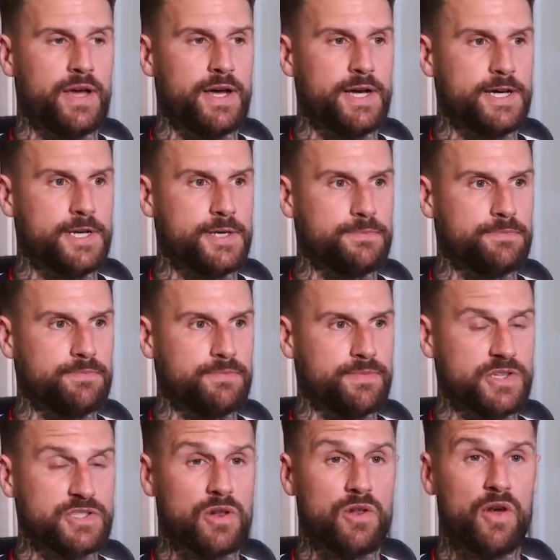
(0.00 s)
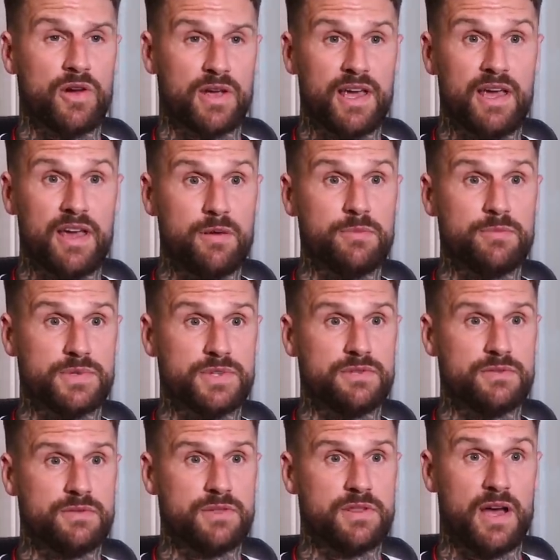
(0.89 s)
um, there's a lot of
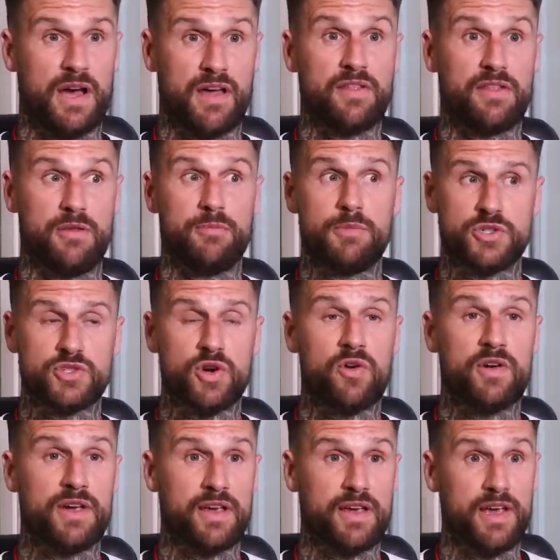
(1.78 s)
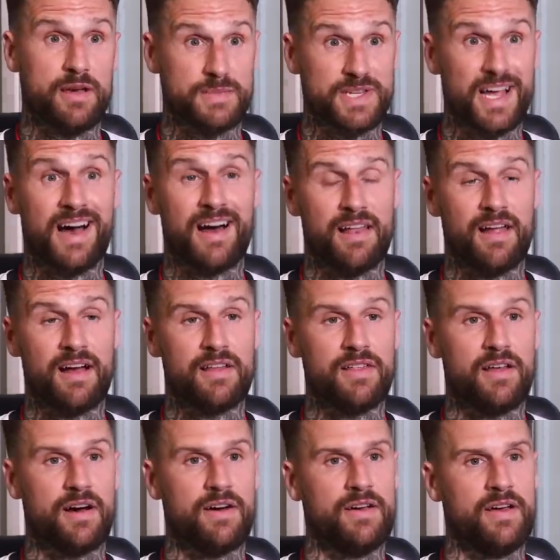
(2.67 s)
games that I think the majority of games are
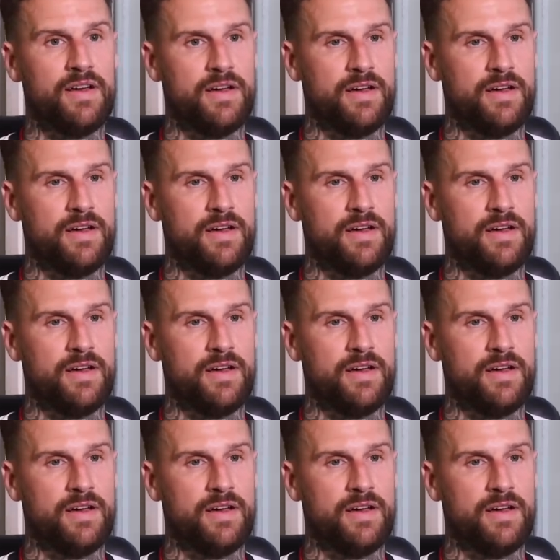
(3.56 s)
like that.